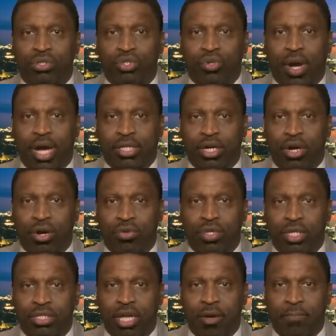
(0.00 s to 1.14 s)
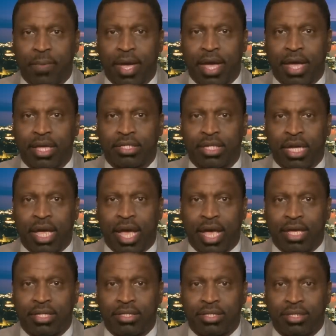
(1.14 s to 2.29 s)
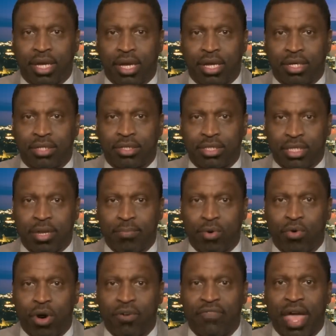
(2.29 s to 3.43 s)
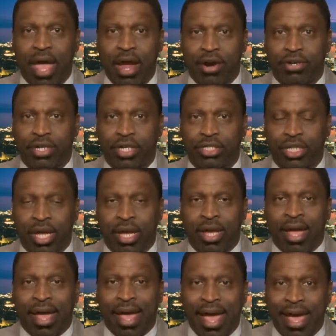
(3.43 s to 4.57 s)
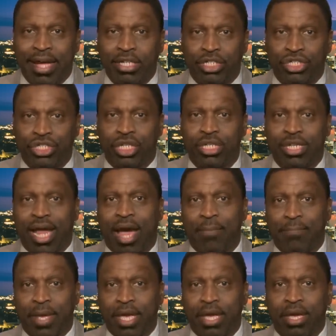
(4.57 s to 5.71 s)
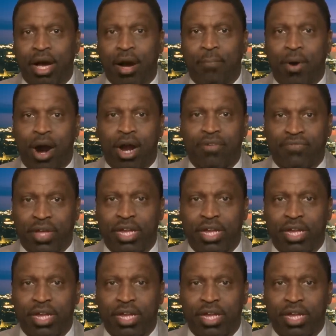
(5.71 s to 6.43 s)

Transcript: who tried to hold this up as a uh, symbol of heritage, hate should not be a part of